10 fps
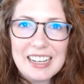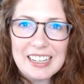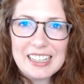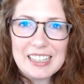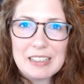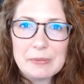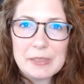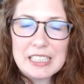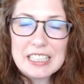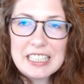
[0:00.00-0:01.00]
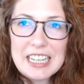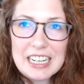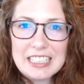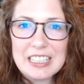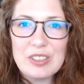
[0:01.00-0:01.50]
It's
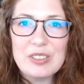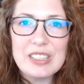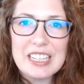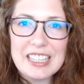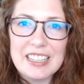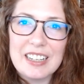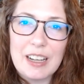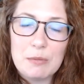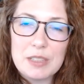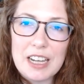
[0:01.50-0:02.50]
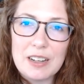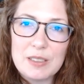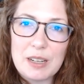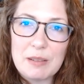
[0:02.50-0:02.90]
next Tuesday that it comes out.